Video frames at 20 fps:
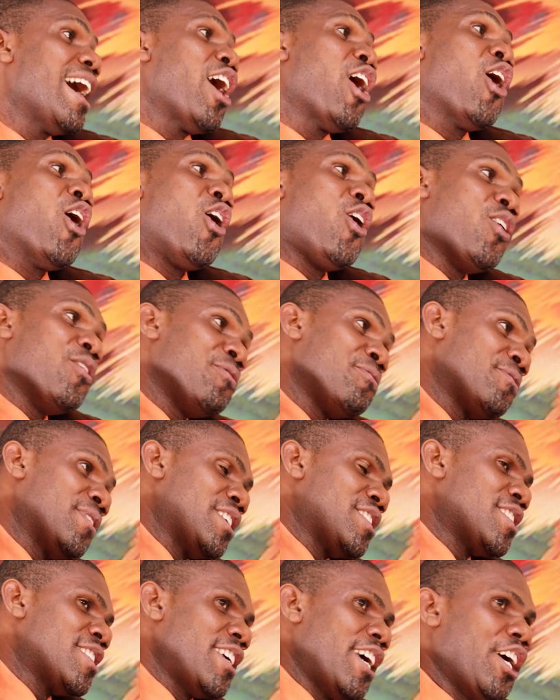her off
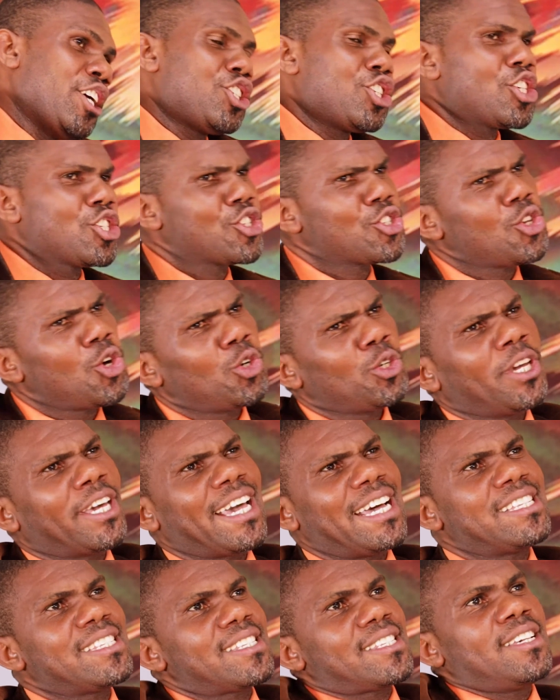the stage. So you
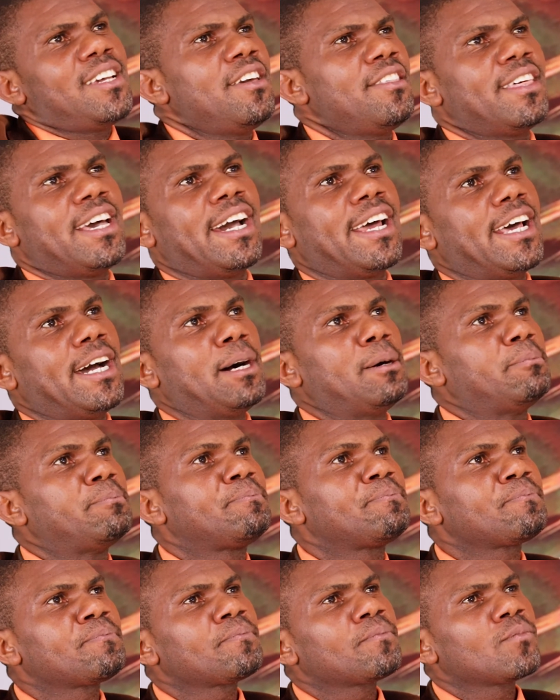can see that
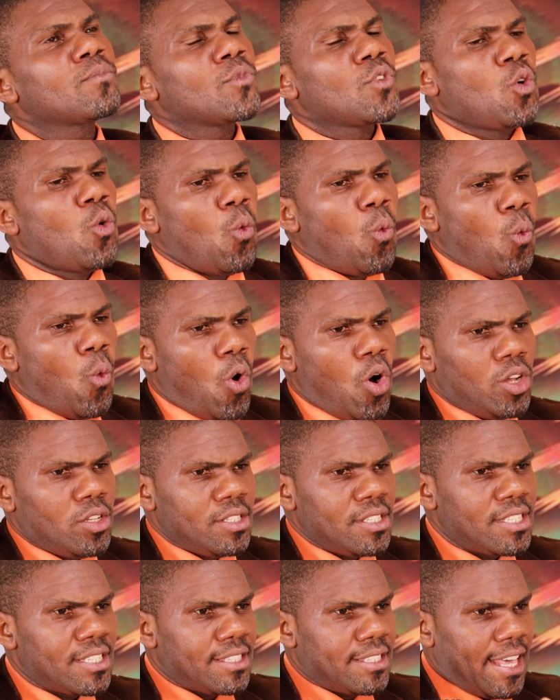
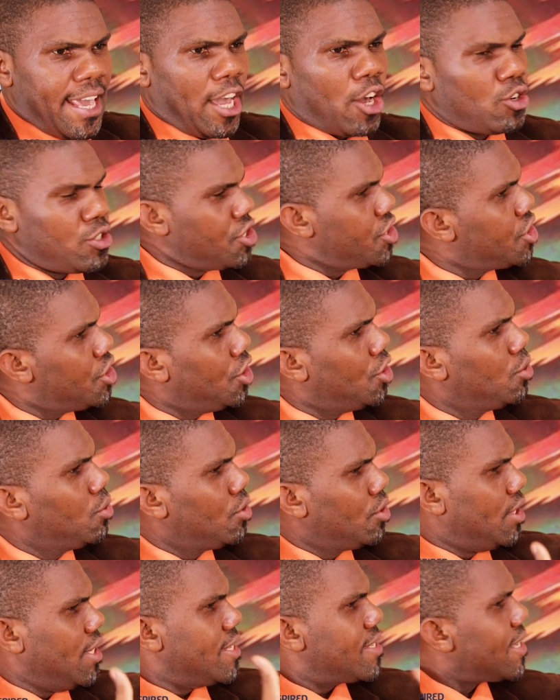once they continue
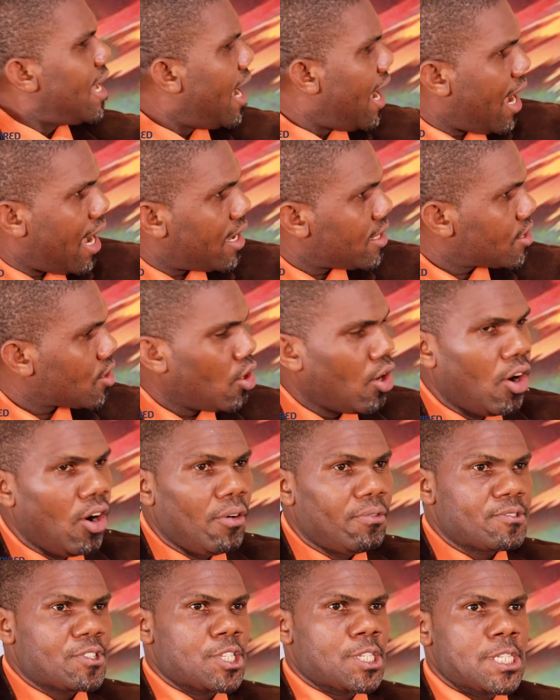this act
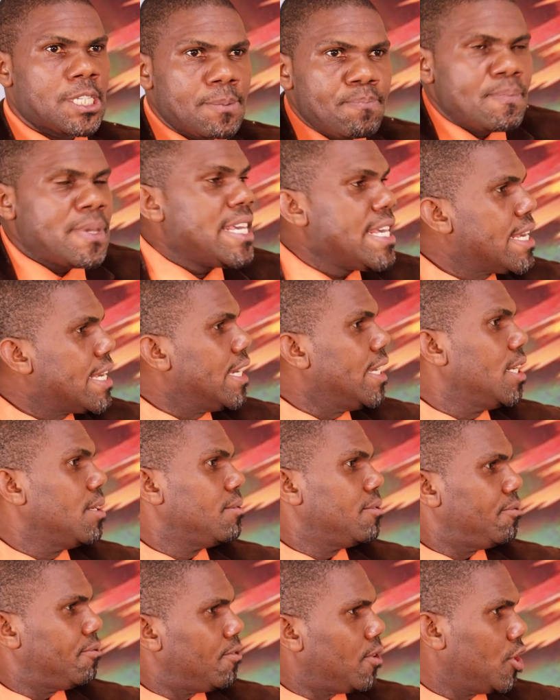of speaking
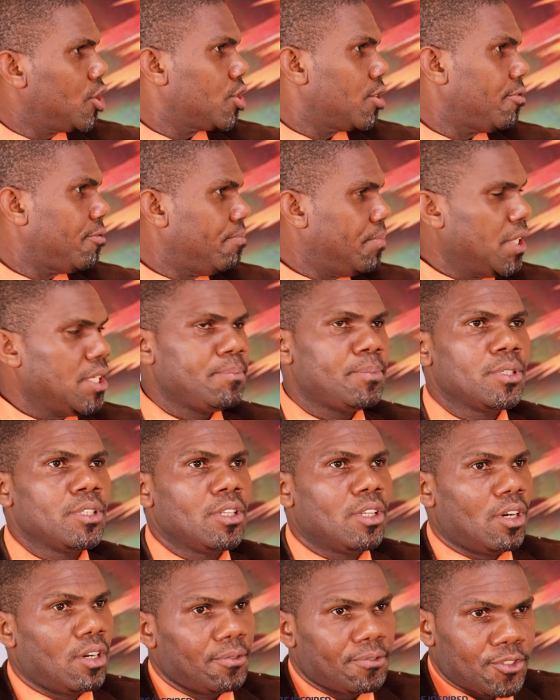in front of
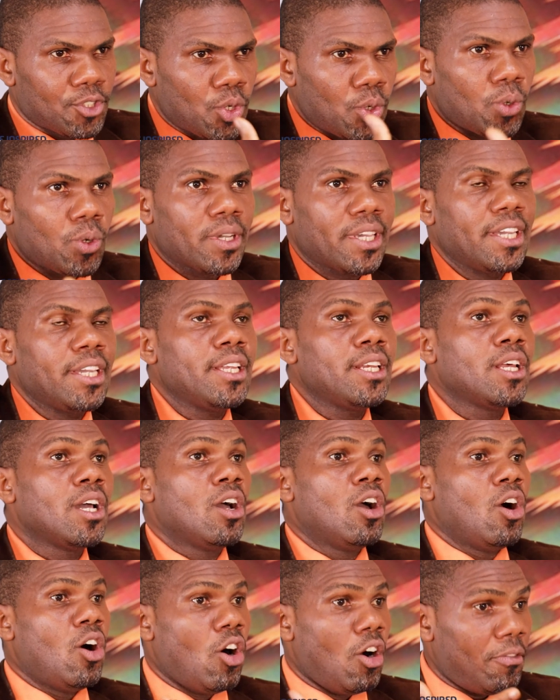people, of
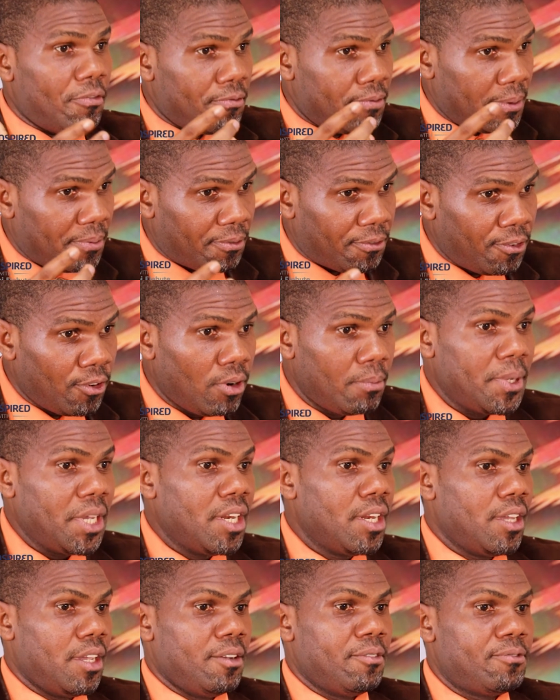talking, of
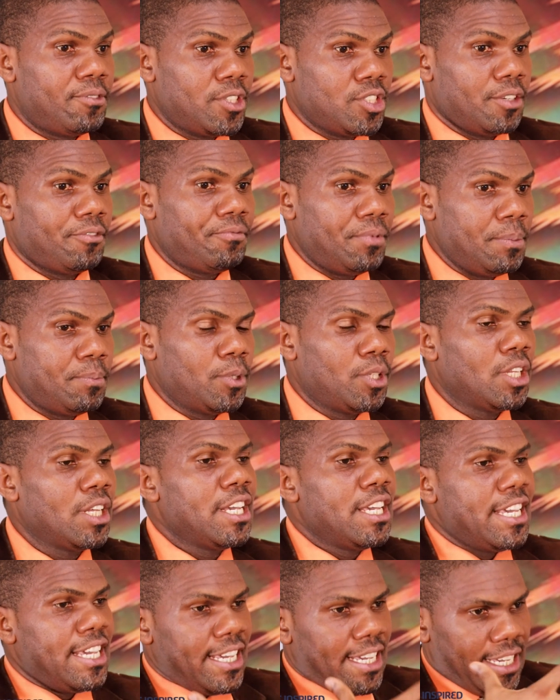performing in front of people,
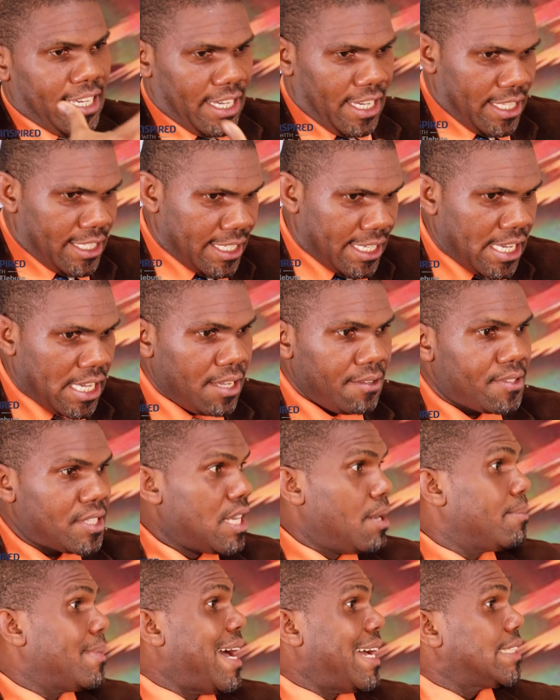it gives
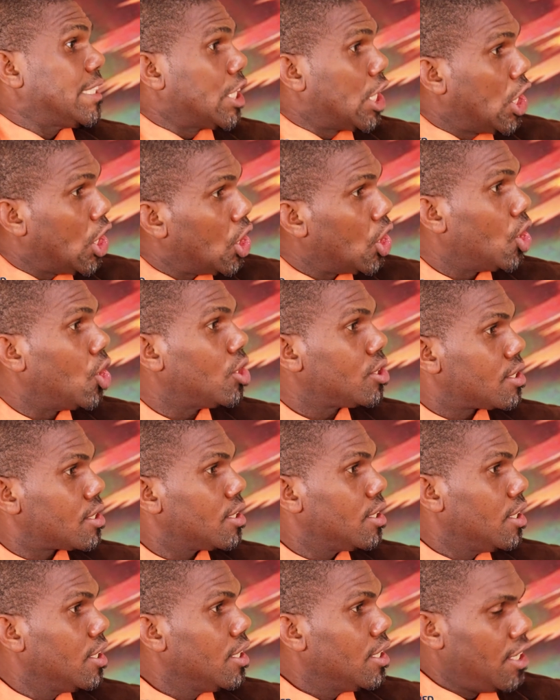them that God.
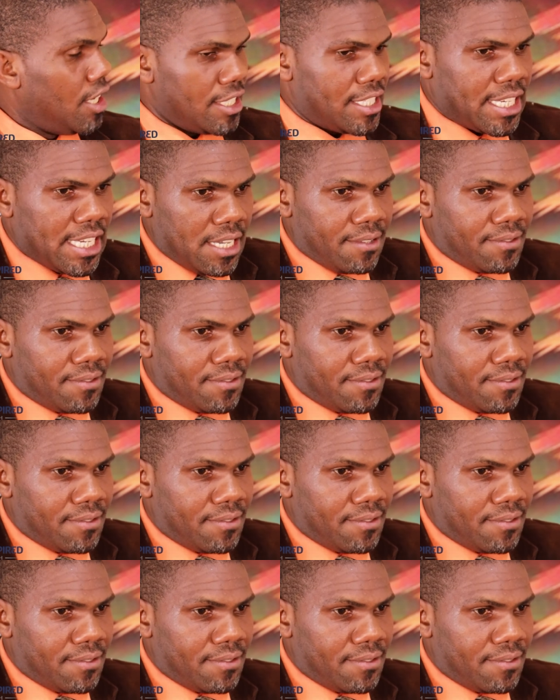It